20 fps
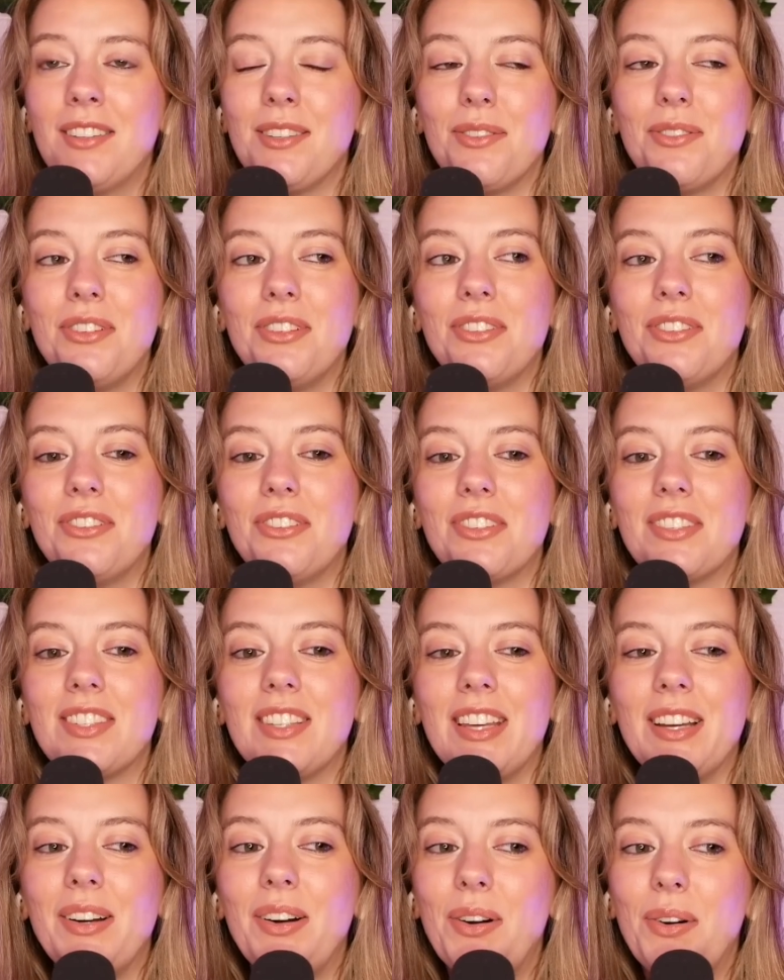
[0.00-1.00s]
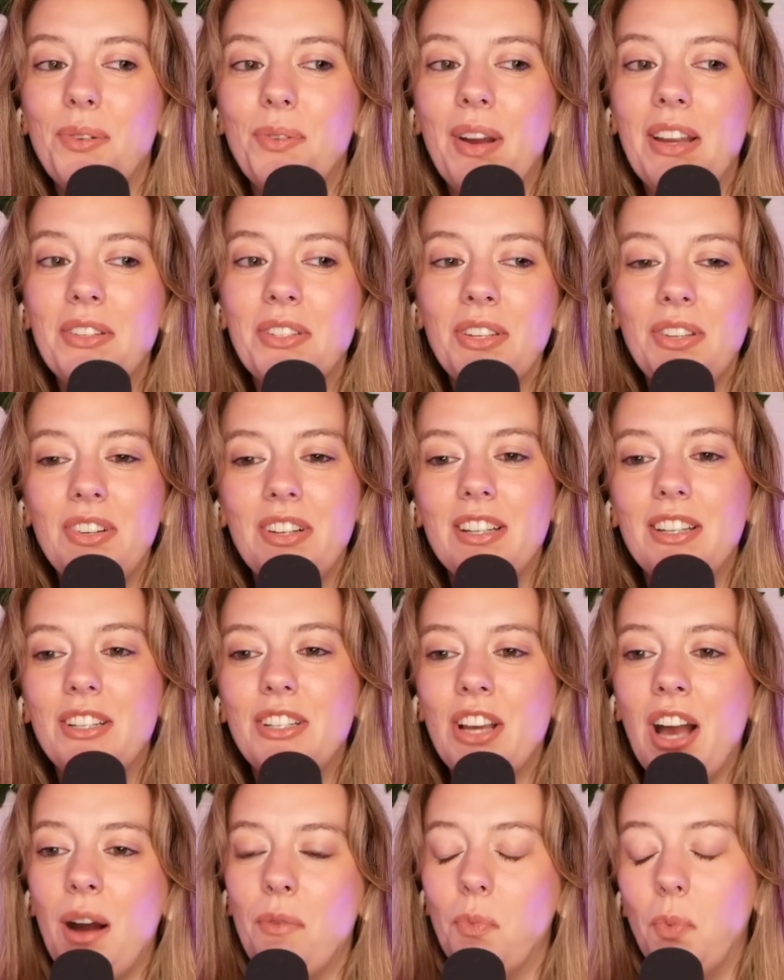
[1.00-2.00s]
So she's just like, oh, wait till you get a
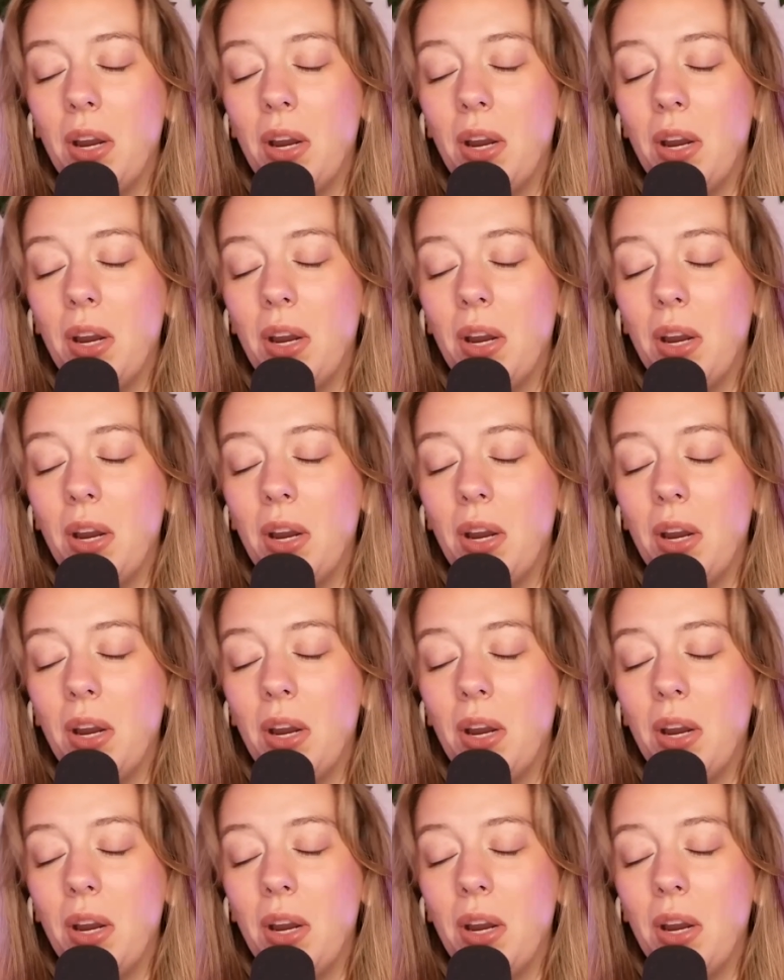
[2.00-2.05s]
job.